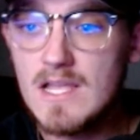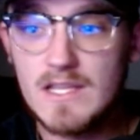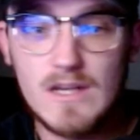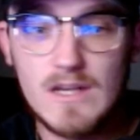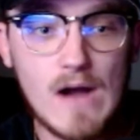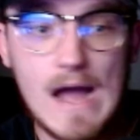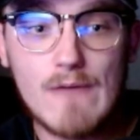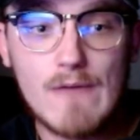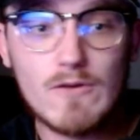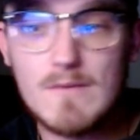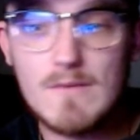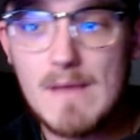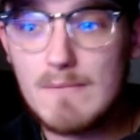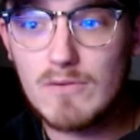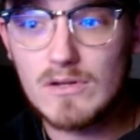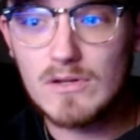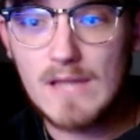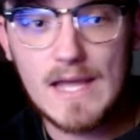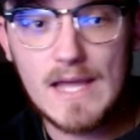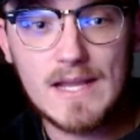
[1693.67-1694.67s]
I
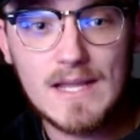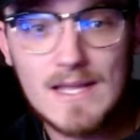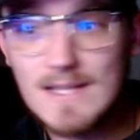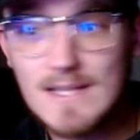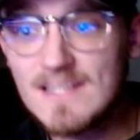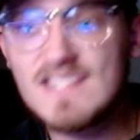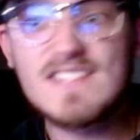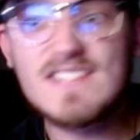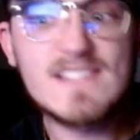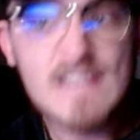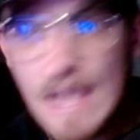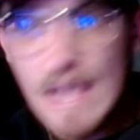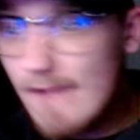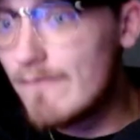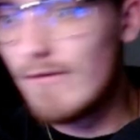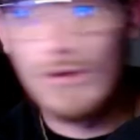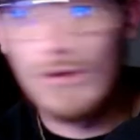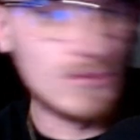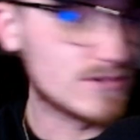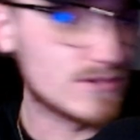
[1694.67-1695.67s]
remember like
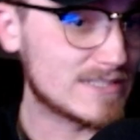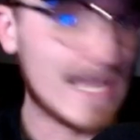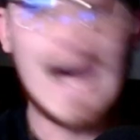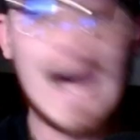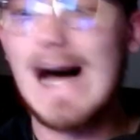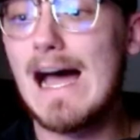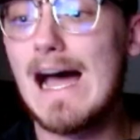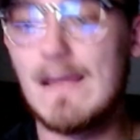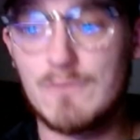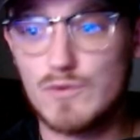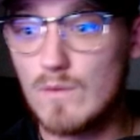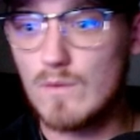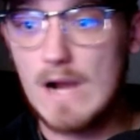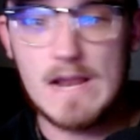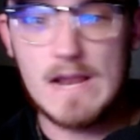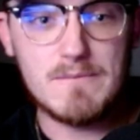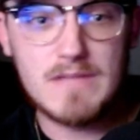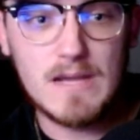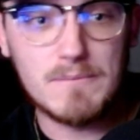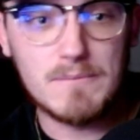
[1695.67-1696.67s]
several times where
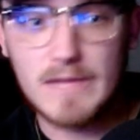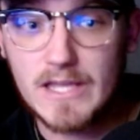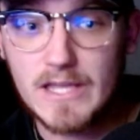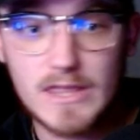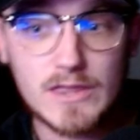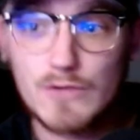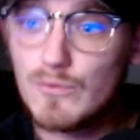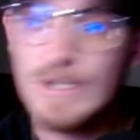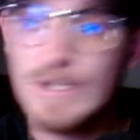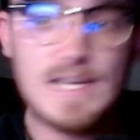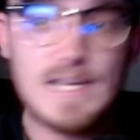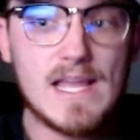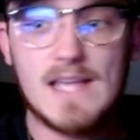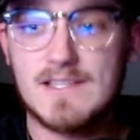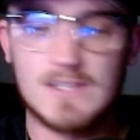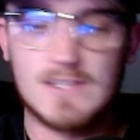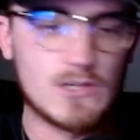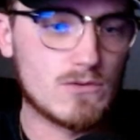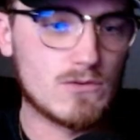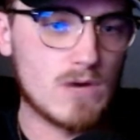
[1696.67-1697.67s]
I'd be up like 3 days
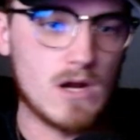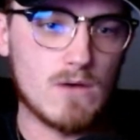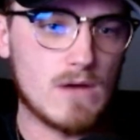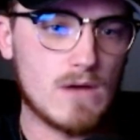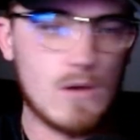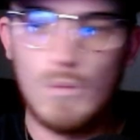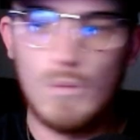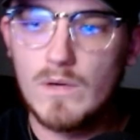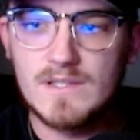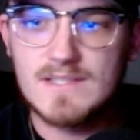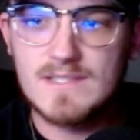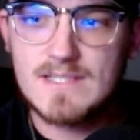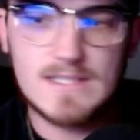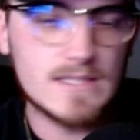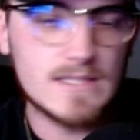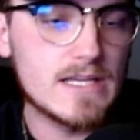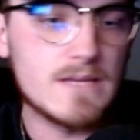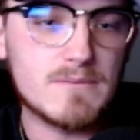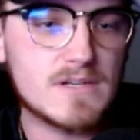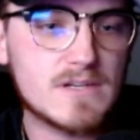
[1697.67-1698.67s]
in a row. I wouldn't
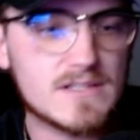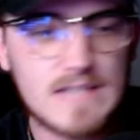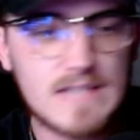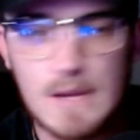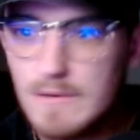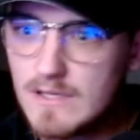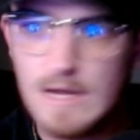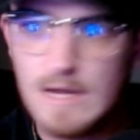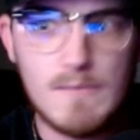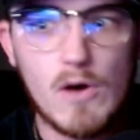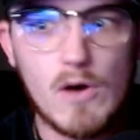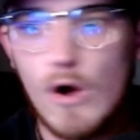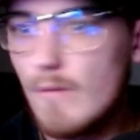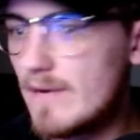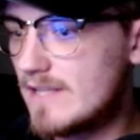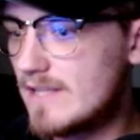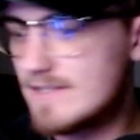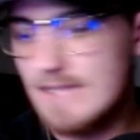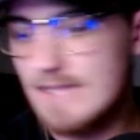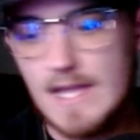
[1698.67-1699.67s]
sleep because I would come home and
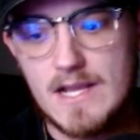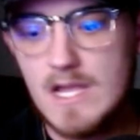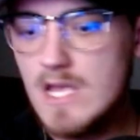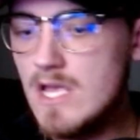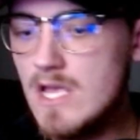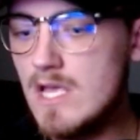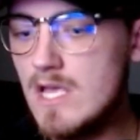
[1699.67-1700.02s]
it's like,